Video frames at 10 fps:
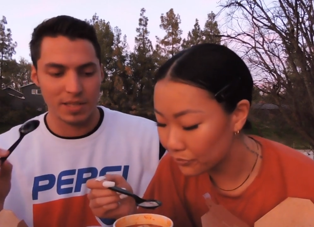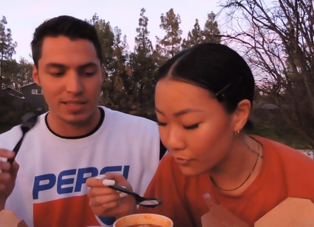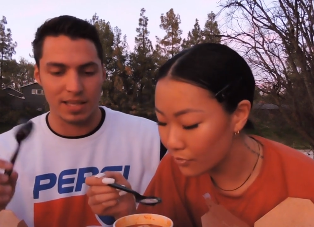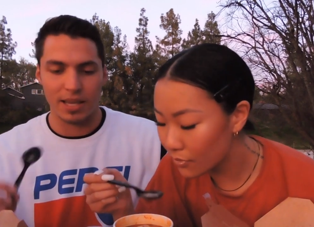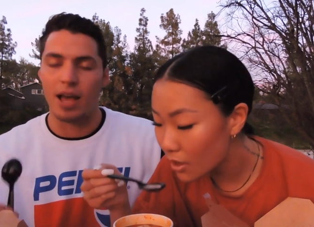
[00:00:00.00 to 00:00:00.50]

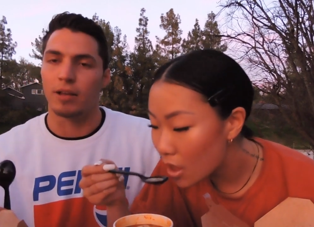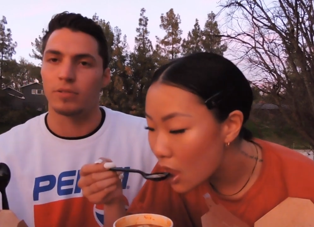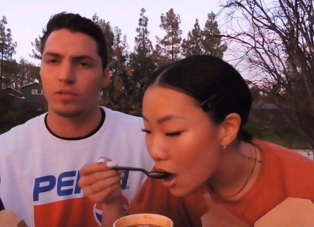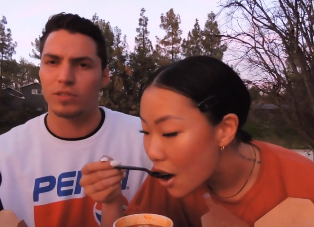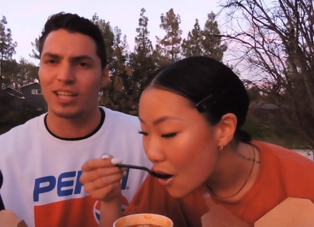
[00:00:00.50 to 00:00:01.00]
Speaker 1: It's yeah.
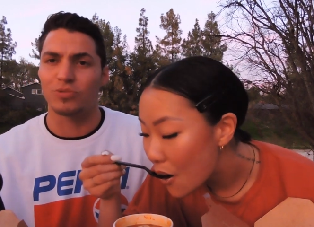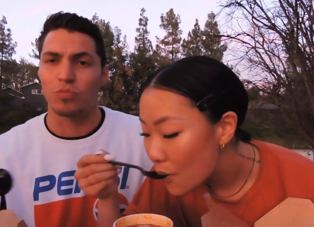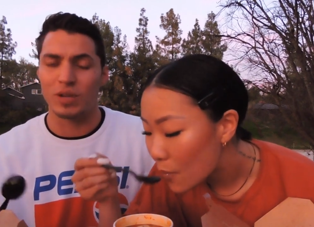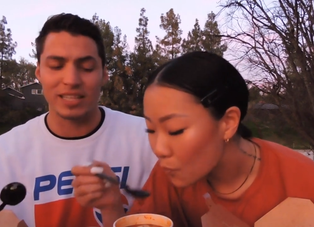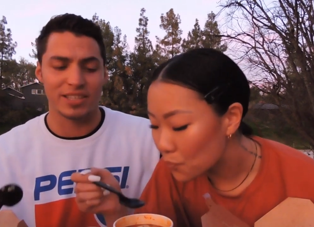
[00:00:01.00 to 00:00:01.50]
That's
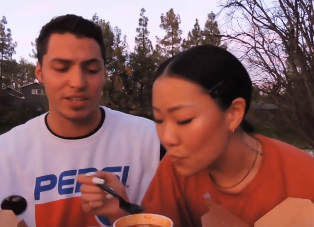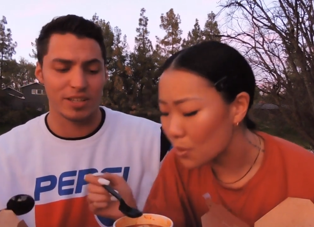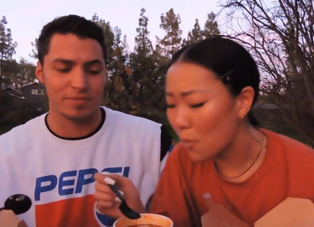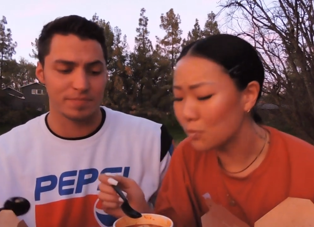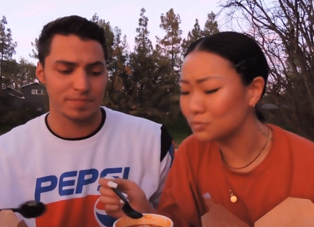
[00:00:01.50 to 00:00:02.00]
really
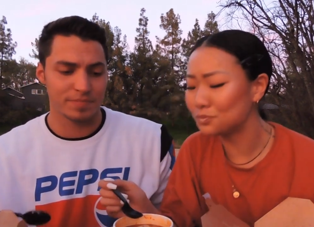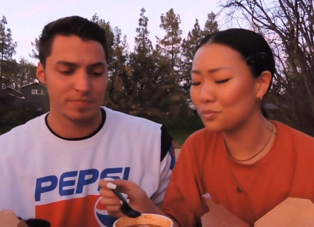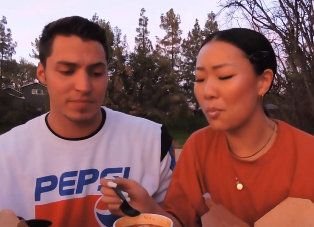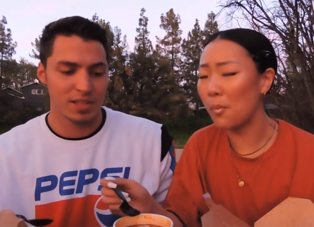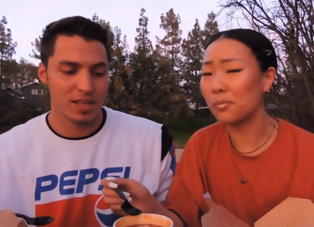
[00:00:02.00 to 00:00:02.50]
good.
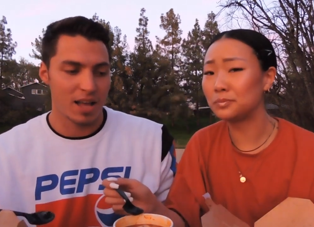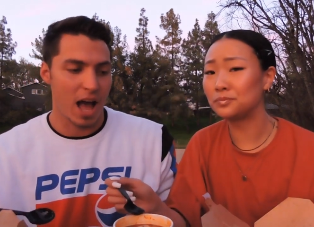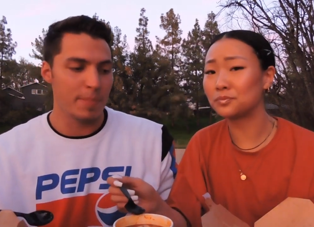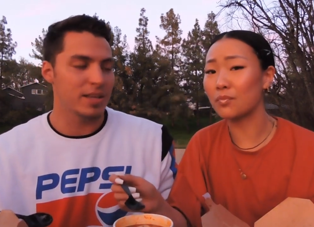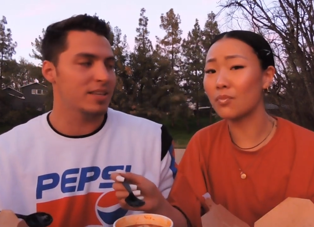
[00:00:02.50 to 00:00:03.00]

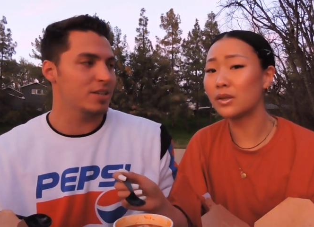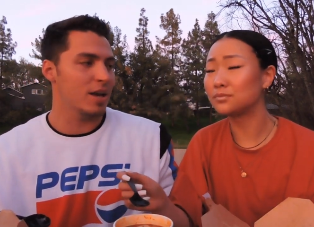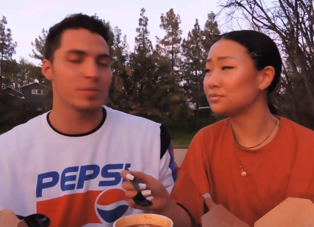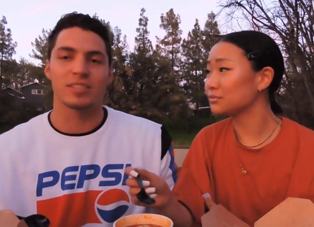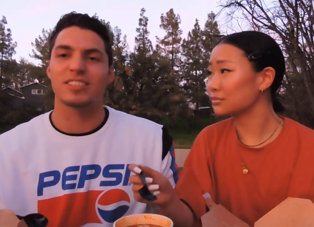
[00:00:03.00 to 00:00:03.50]
Mm. I'm a
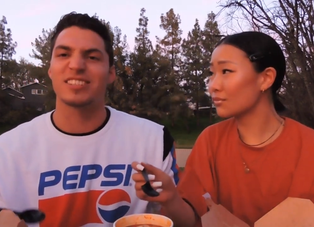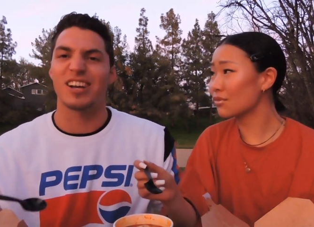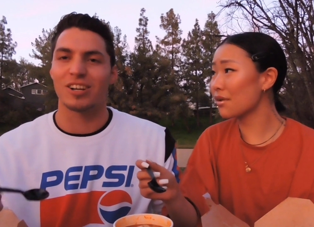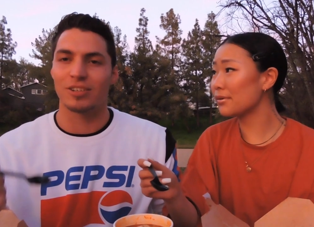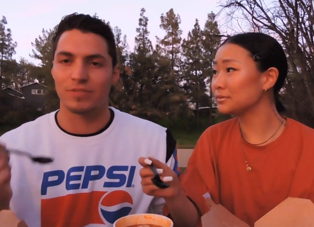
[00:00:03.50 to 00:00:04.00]
I'm a
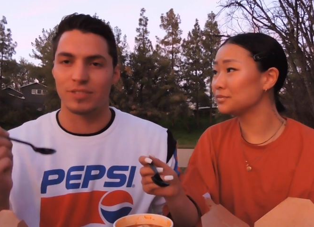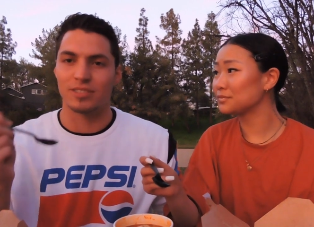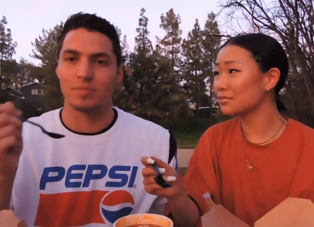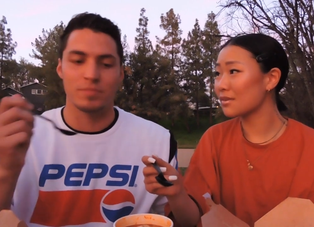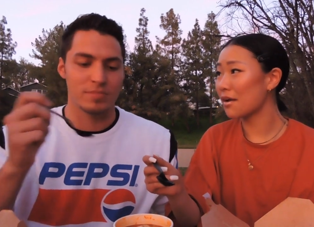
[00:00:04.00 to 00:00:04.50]
sucker for
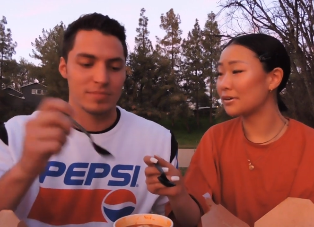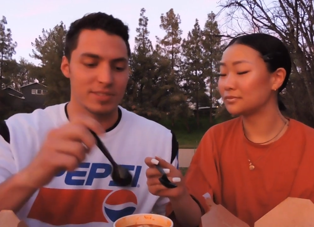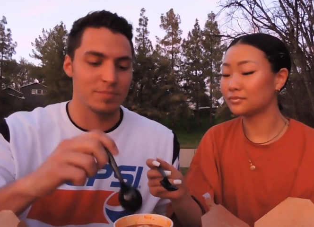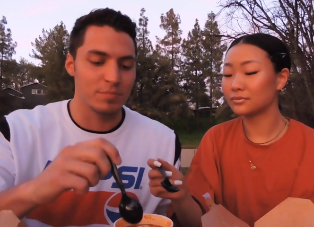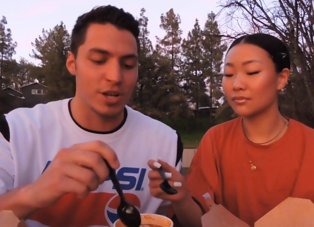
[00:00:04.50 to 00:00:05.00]
some
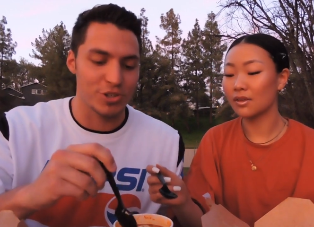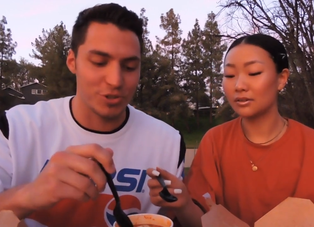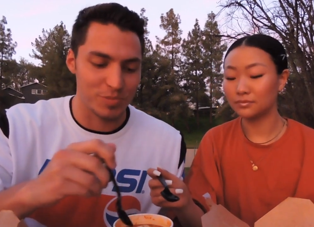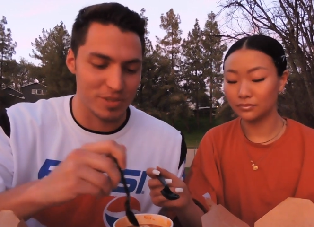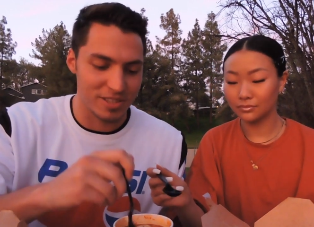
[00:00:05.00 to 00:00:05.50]

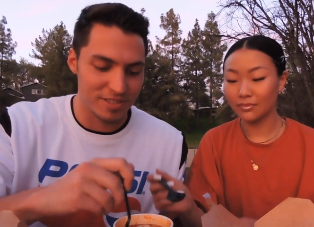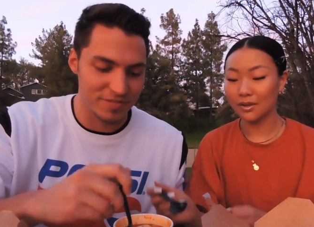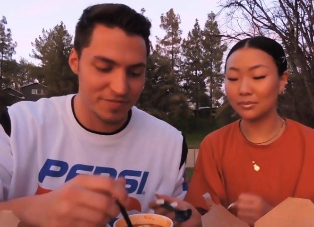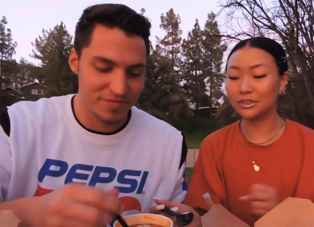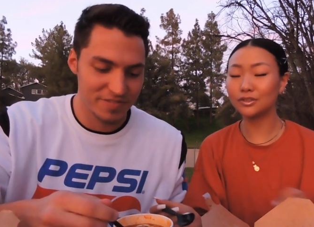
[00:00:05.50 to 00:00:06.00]
mushrooms.
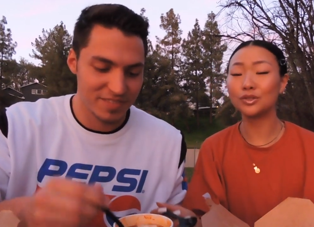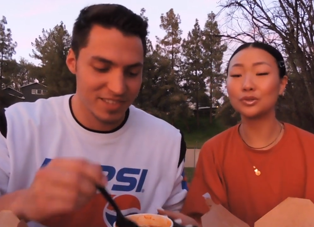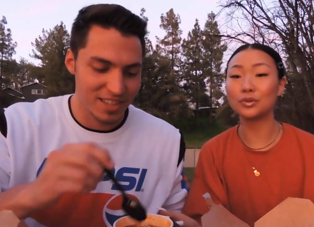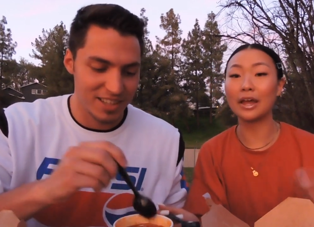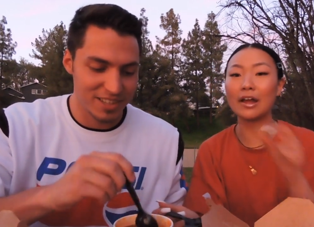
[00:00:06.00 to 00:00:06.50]
Speaker 2: Me too.
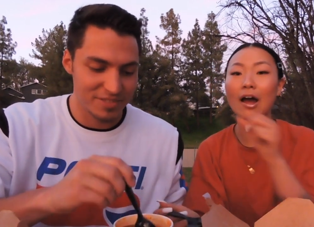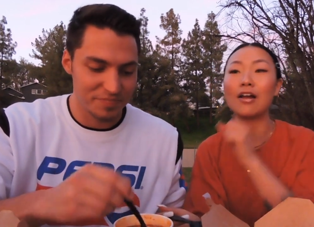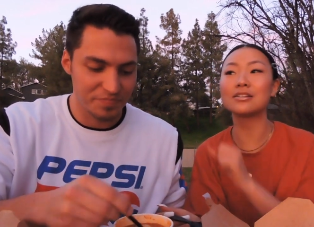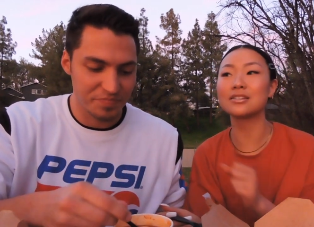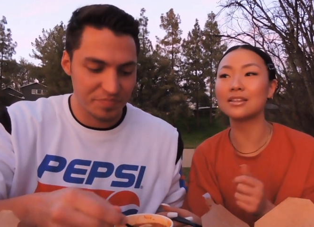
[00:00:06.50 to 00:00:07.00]
Like
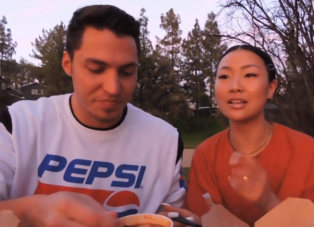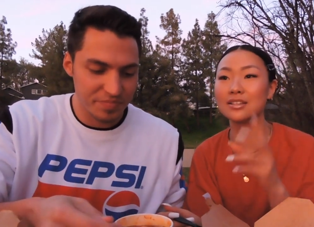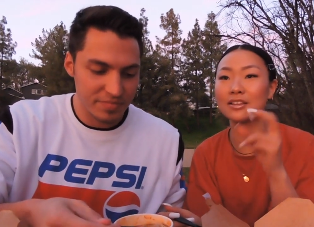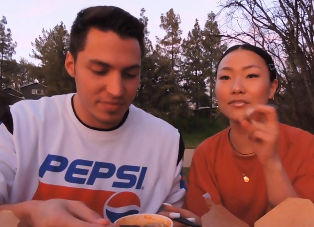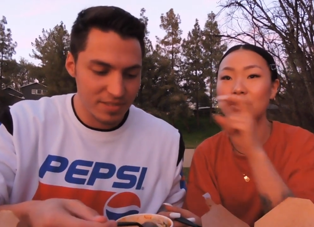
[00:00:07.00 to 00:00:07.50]
honestly, that's
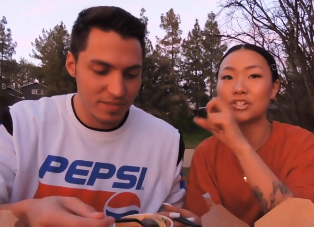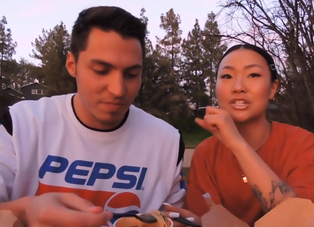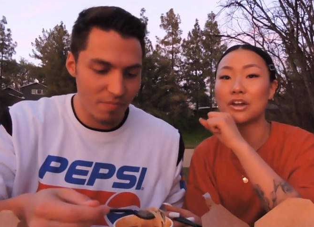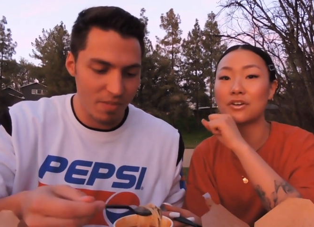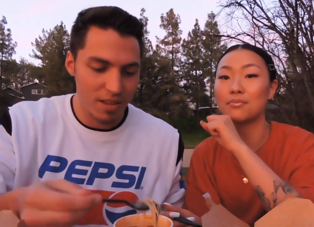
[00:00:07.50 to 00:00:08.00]
like the
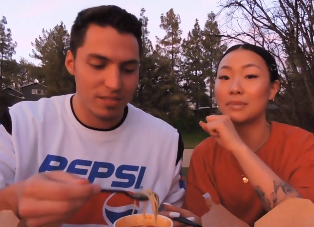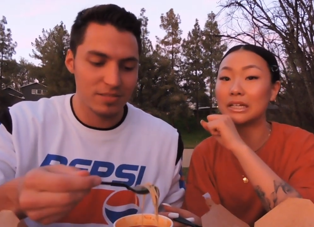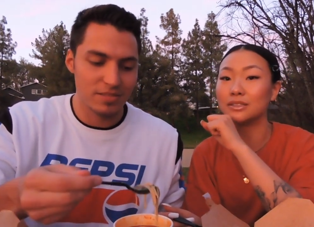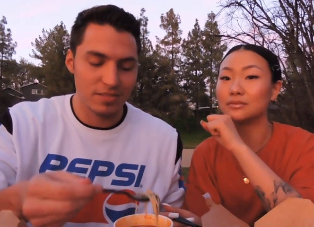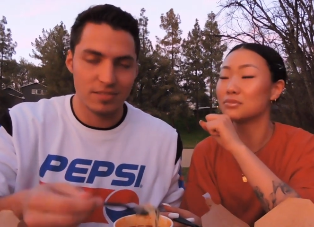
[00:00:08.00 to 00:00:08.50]
vegetarian
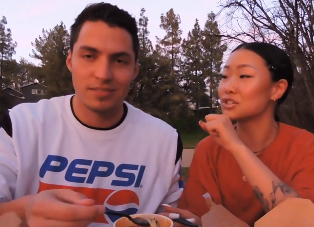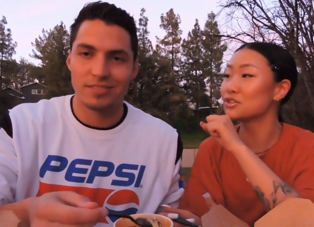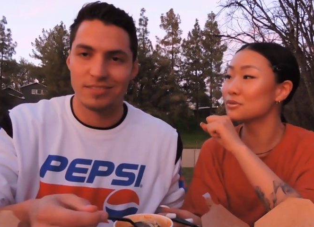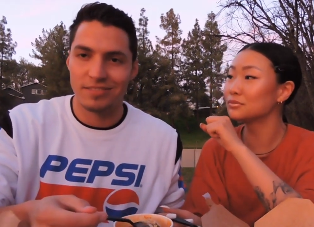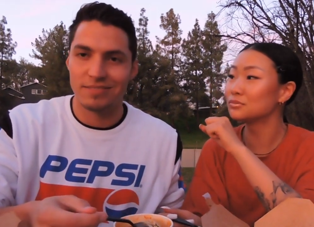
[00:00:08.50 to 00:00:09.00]
meat
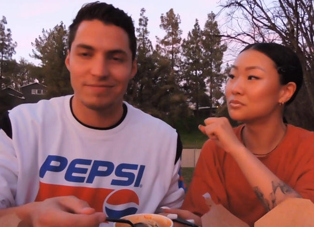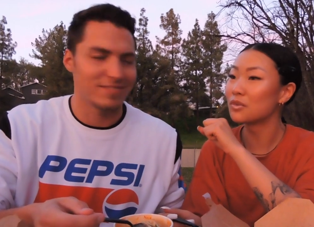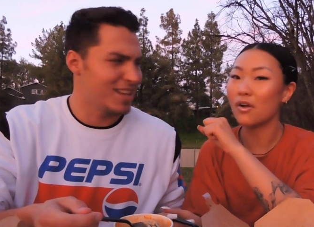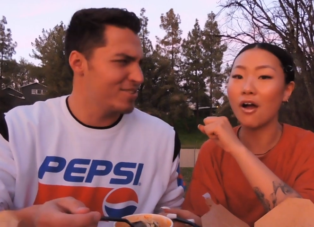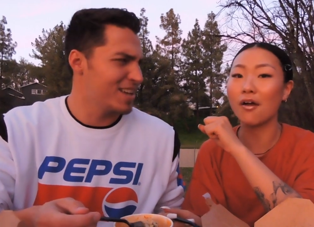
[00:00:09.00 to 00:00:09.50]
mushroom.
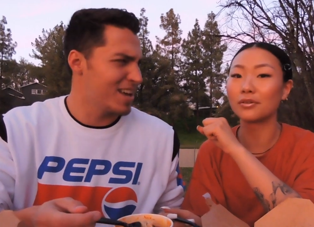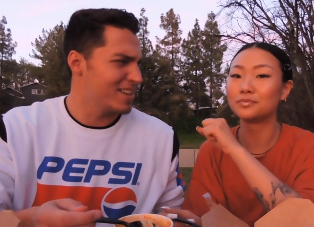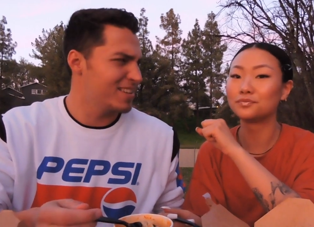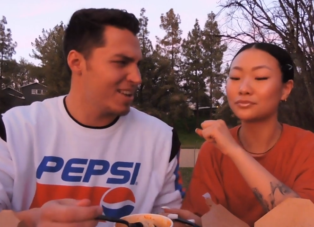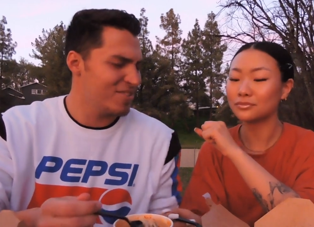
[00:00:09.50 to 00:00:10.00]
Hell huh.
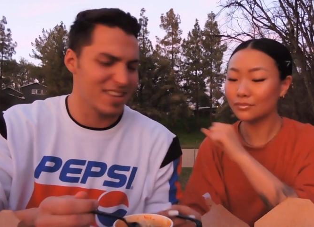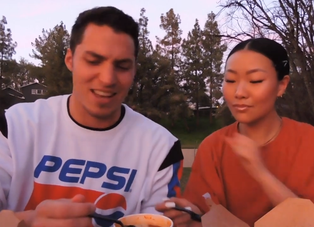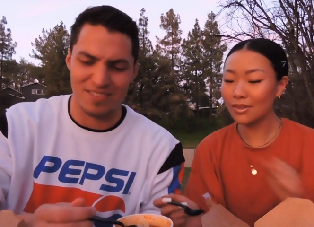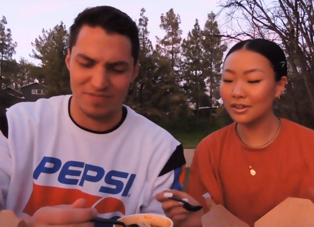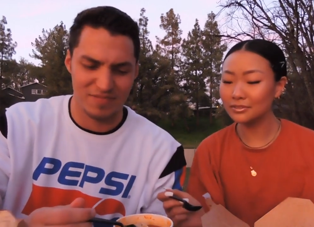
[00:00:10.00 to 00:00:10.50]
Yeah. Hell
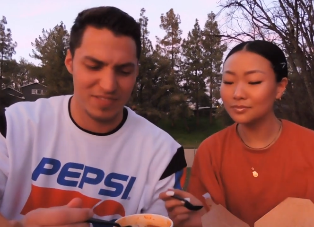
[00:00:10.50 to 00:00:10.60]
yeah.